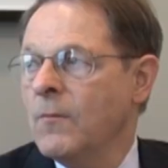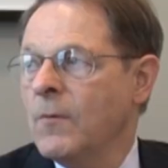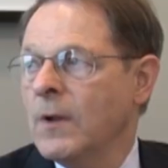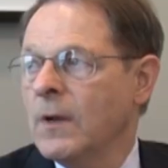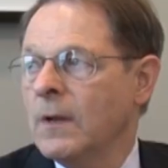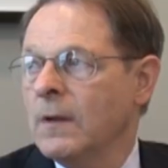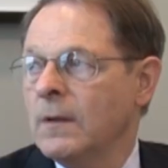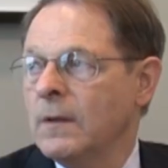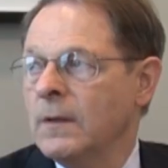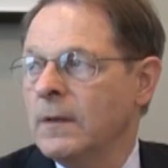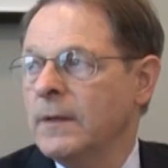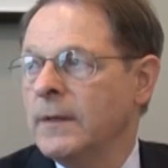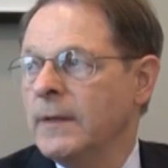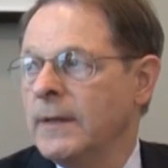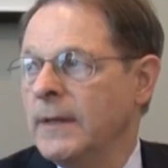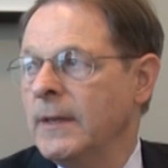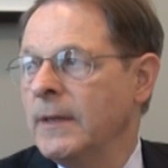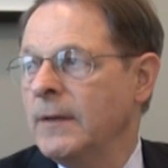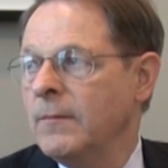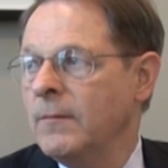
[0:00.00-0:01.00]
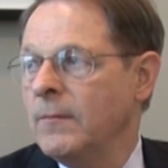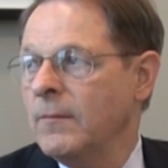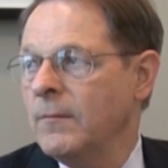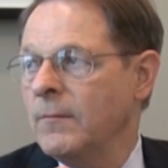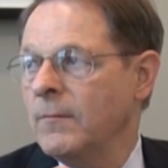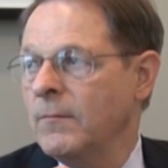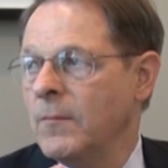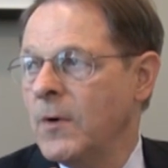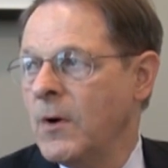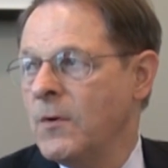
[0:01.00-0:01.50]
Well, in
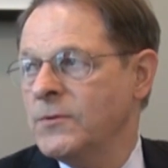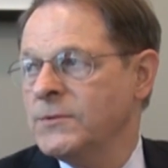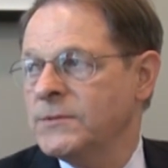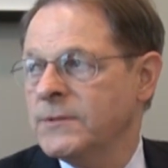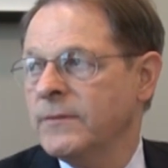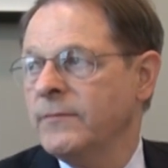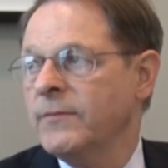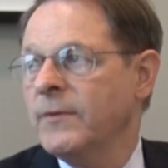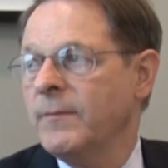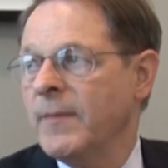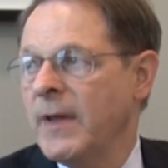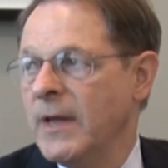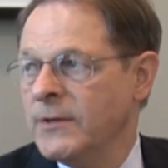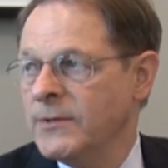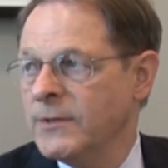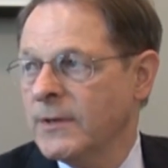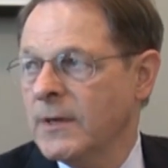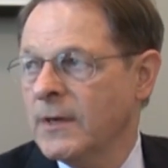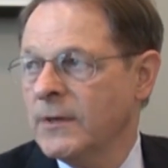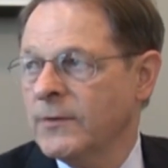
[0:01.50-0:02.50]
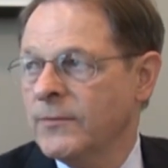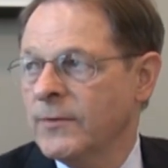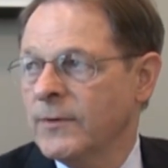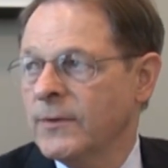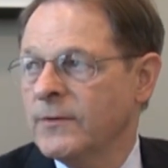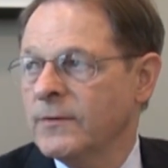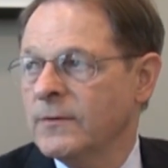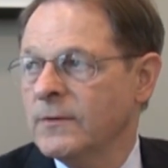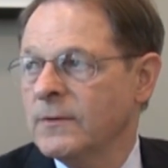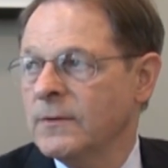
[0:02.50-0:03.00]
most of the major
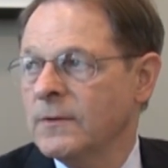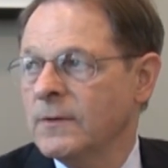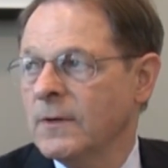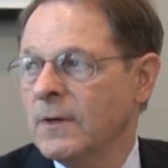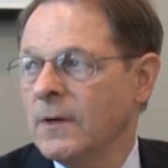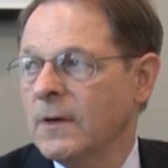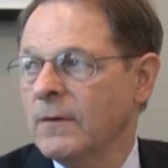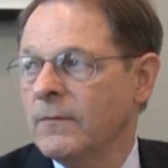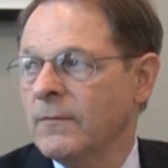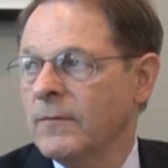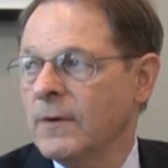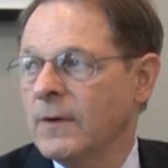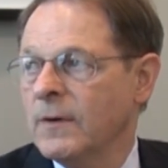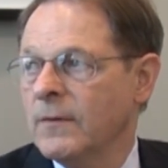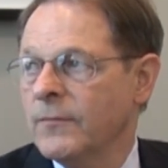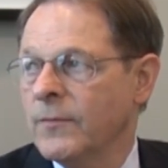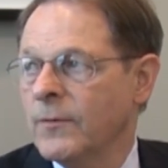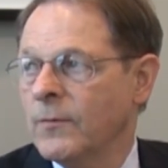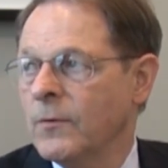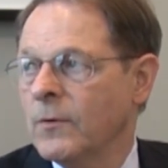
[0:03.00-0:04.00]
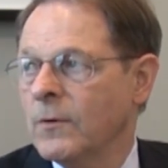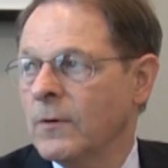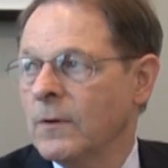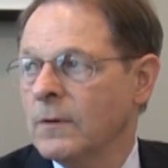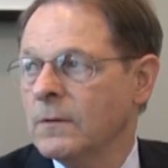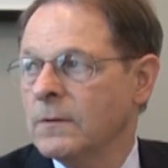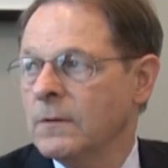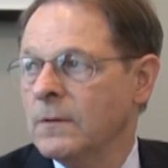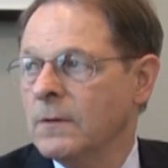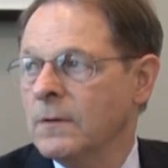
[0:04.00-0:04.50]
countries of the
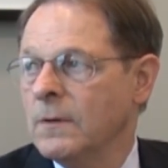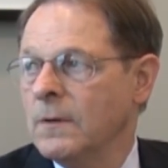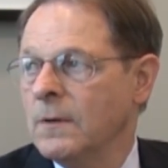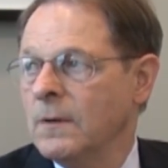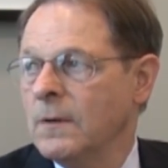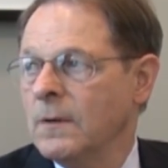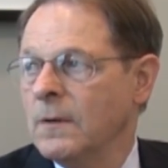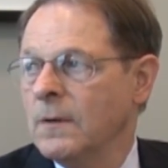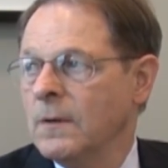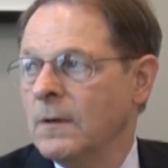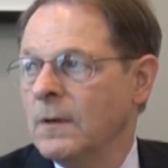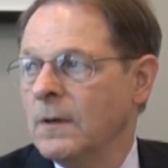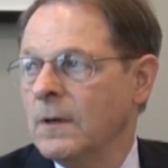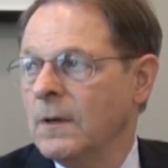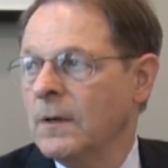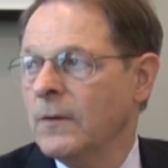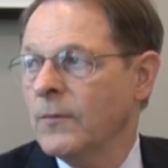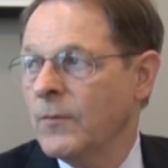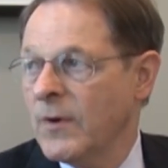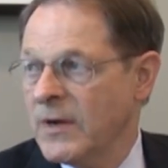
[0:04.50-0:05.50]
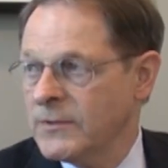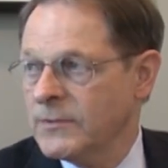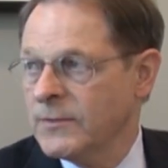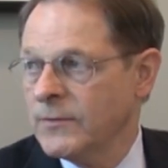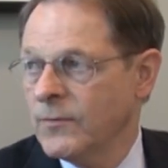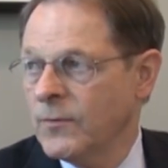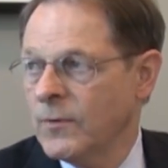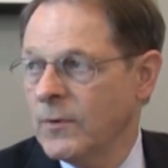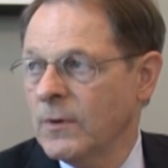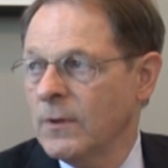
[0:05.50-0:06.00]
world, the
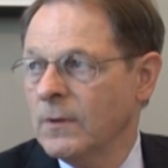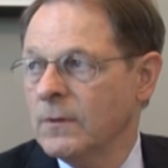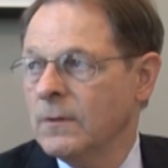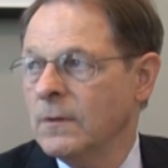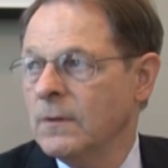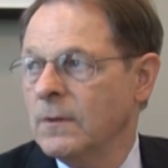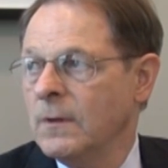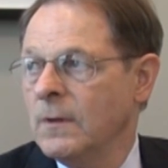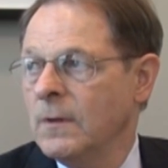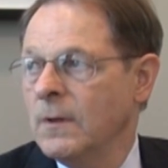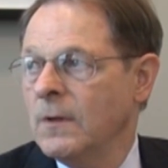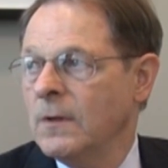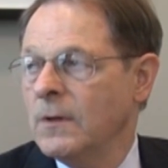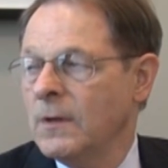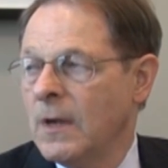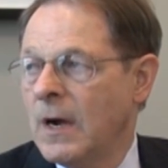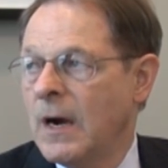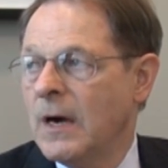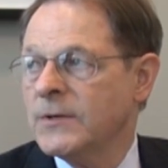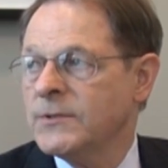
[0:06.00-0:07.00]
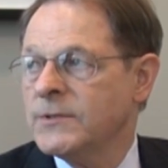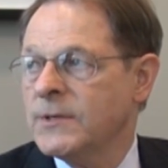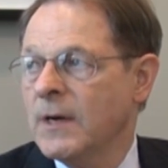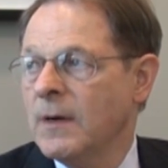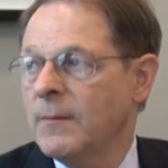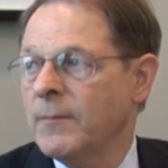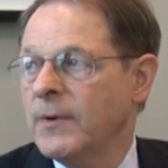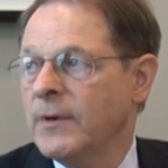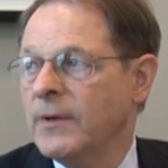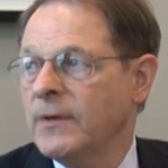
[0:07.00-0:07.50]
Western world, large
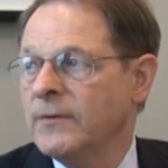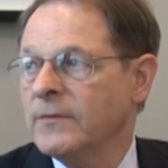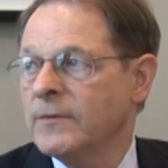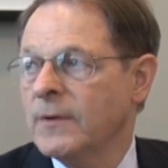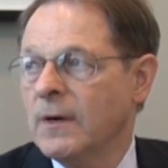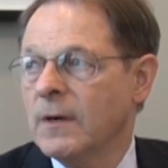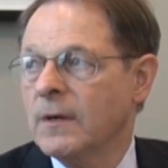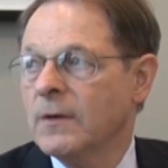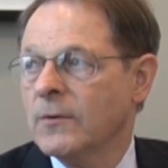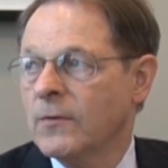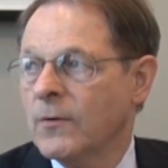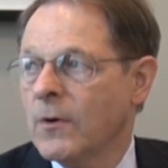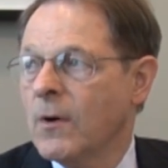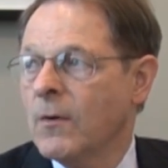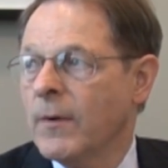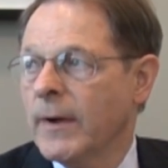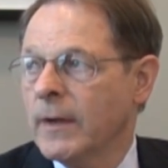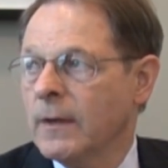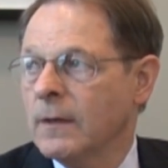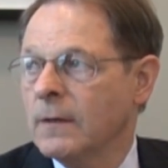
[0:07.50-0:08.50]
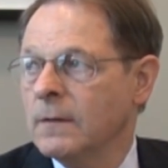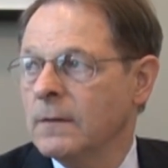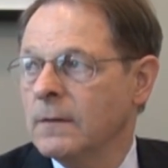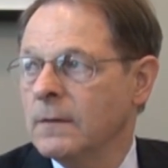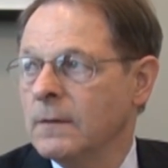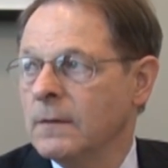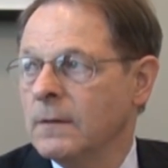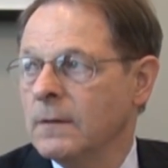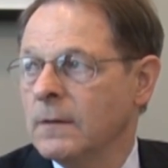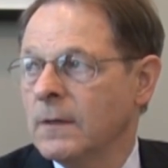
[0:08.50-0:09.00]
companies aren't growing.
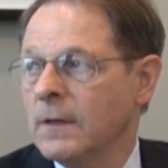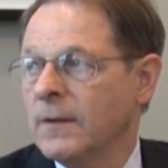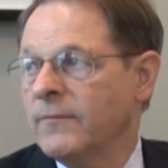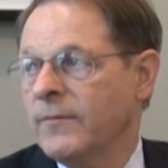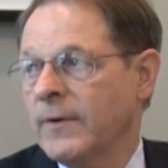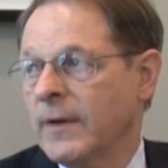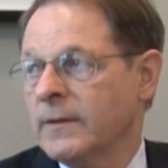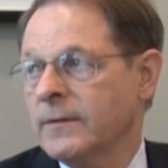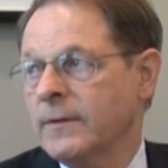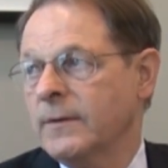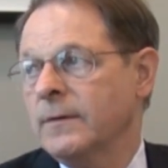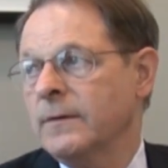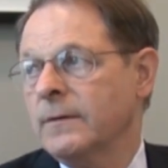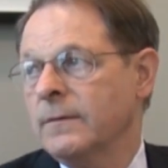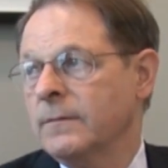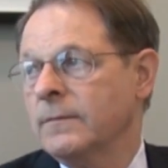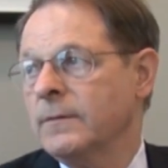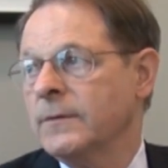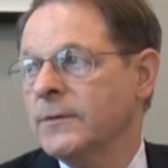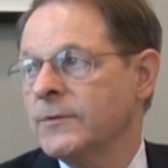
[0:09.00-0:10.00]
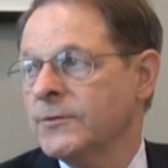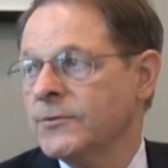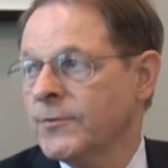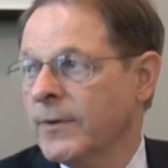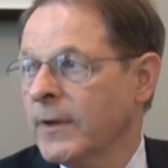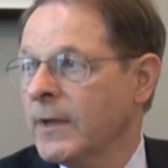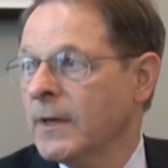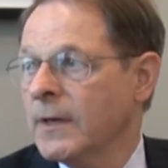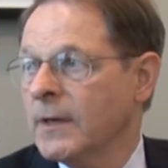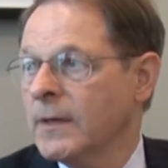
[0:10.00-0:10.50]
In fact, they're
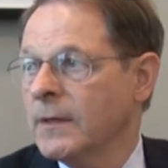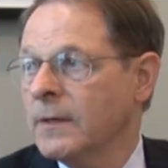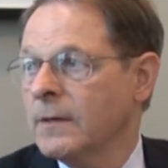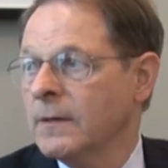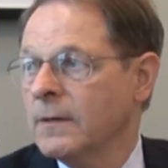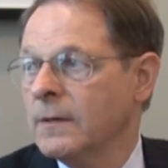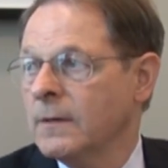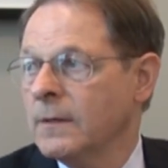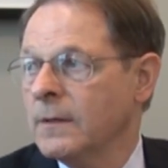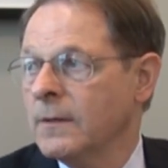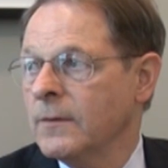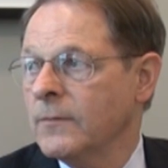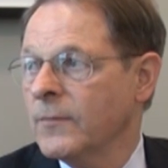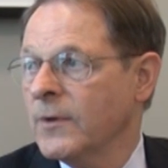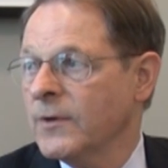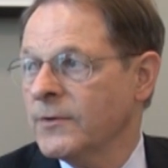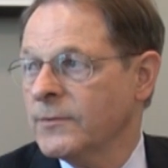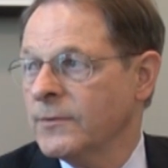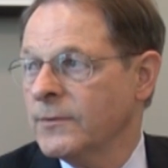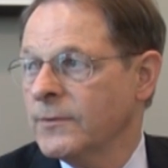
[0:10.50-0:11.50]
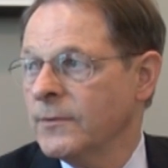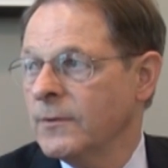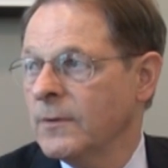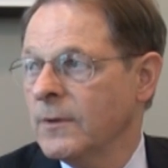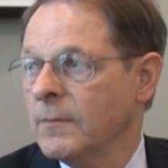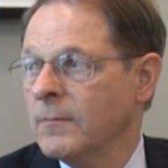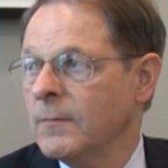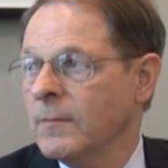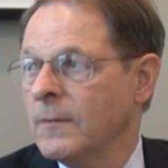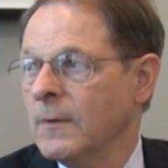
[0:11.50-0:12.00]
shrinking in Western
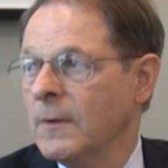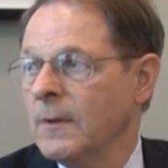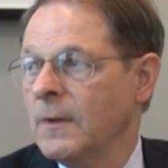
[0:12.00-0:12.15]
Europe.